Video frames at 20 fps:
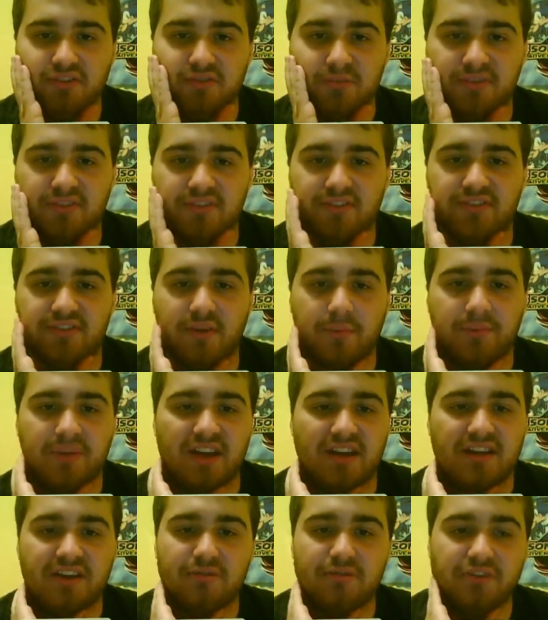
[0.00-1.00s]
So, I mean, like,
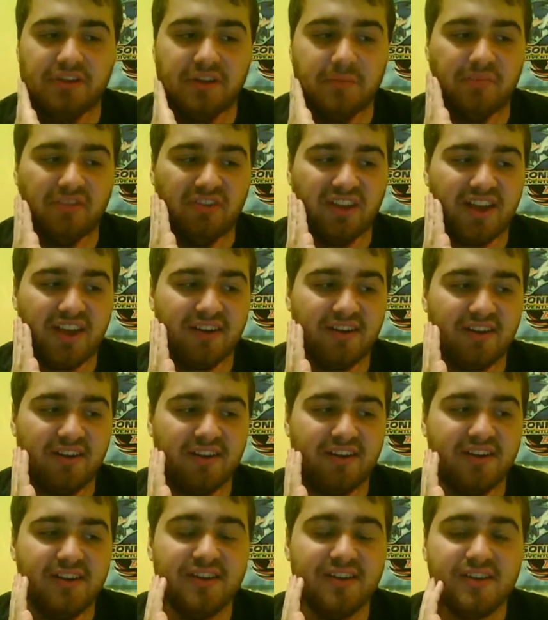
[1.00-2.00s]
if I'm only going to play
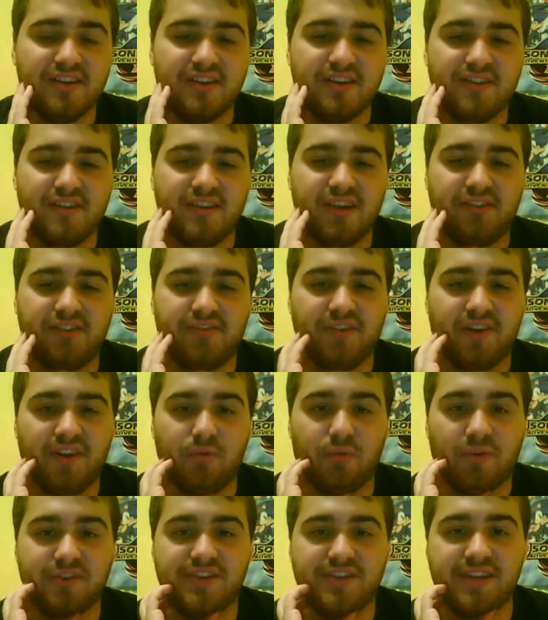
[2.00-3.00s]
just to get one
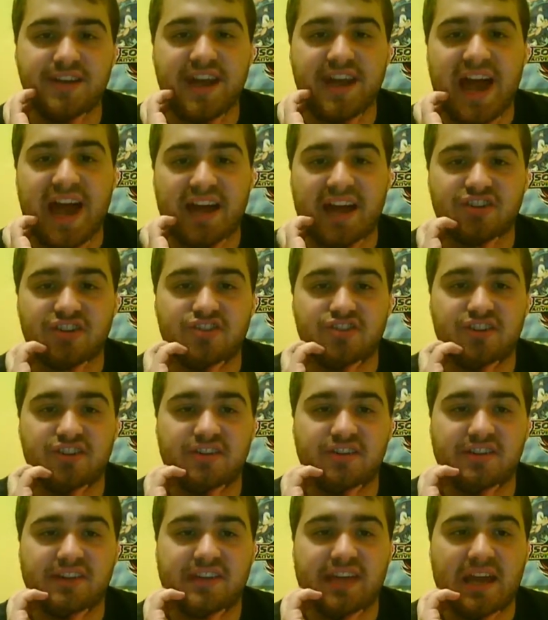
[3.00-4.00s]
character, then, you know,
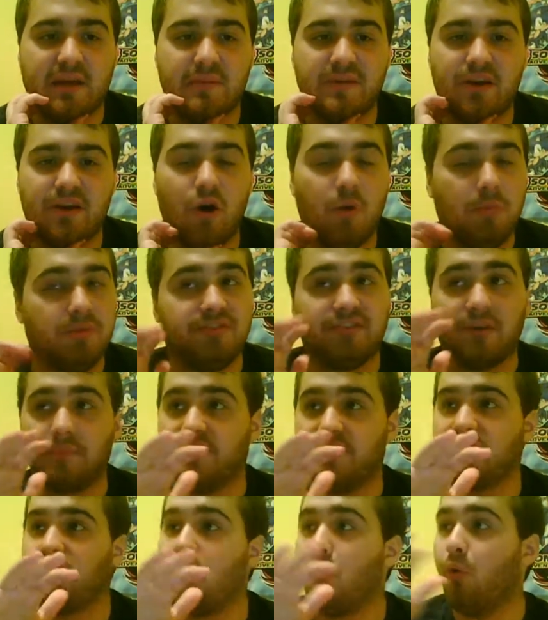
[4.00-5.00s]
what's the point?
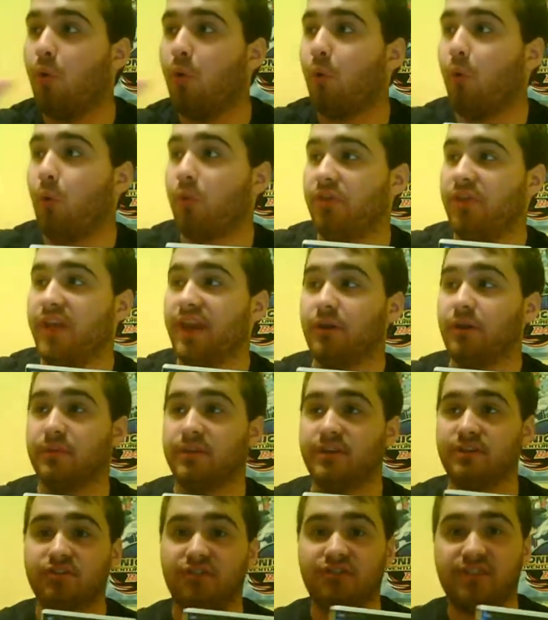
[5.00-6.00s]
But yeah, I'm on the
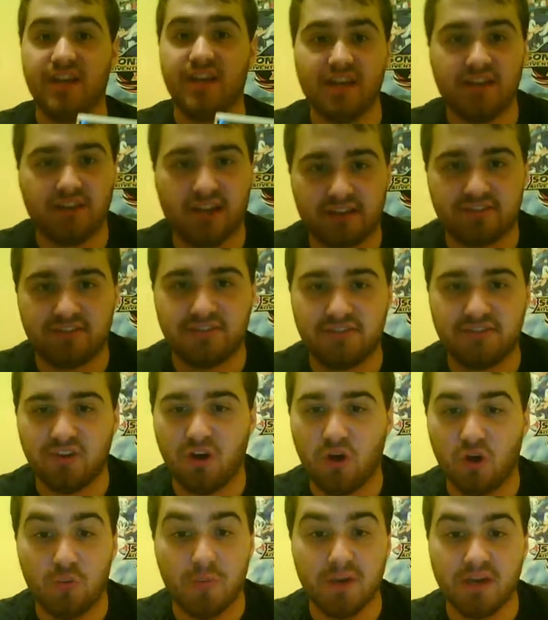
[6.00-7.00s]
trials part of
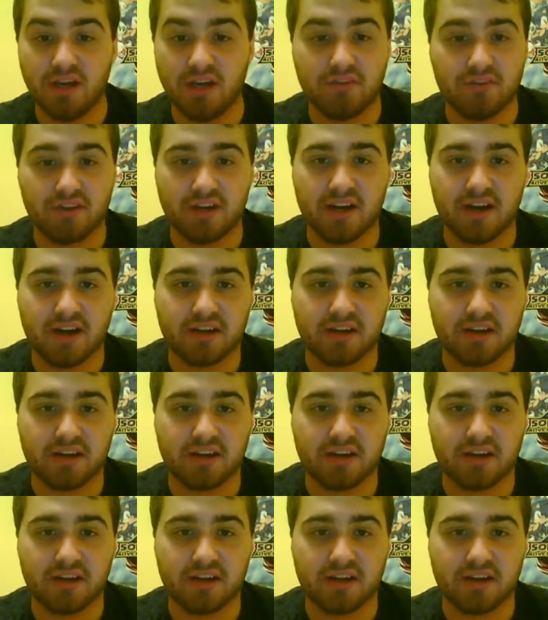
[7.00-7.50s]
Claude's story.